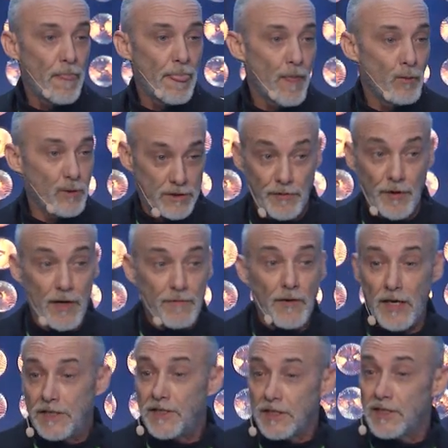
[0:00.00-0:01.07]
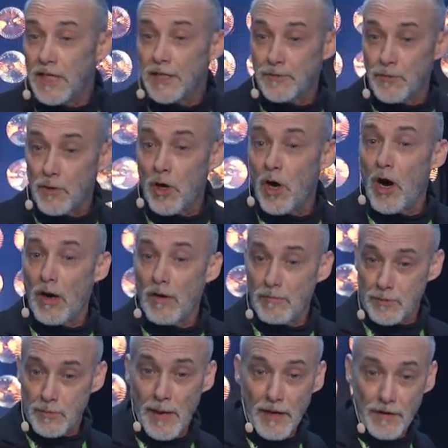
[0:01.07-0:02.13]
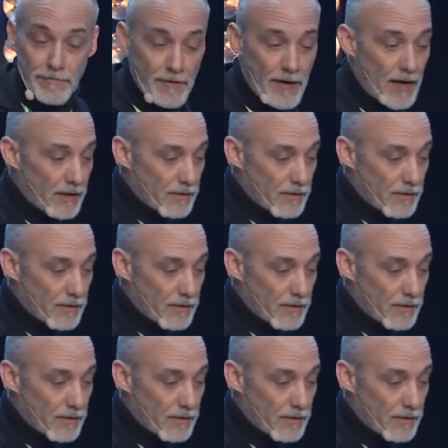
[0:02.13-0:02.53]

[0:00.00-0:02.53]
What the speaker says: was a very, very successful car, as a matter of fact.